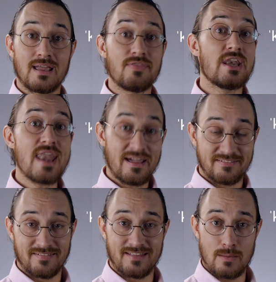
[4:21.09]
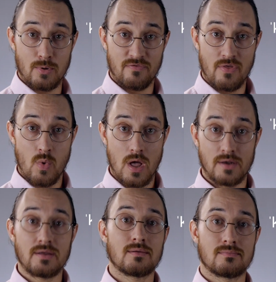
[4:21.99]
in the next syllable of the
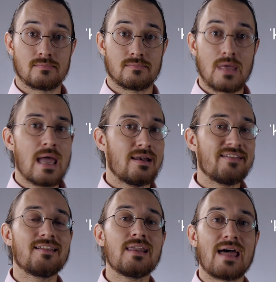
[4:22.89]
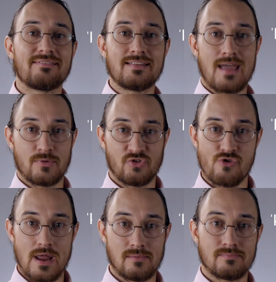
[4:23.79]
word. Listen as I demonstrate.